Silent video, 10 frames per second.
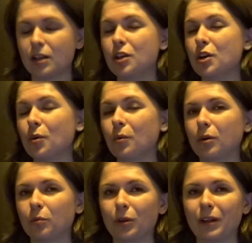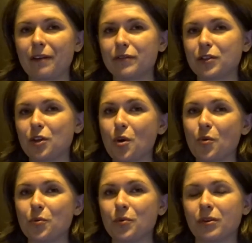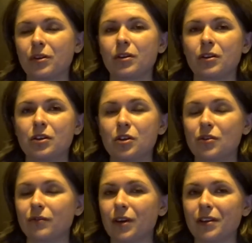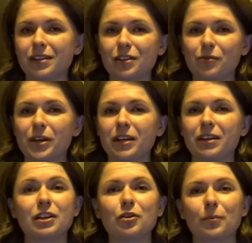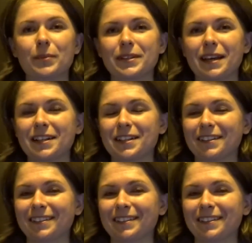No one will have to know you've got this ring in your possession.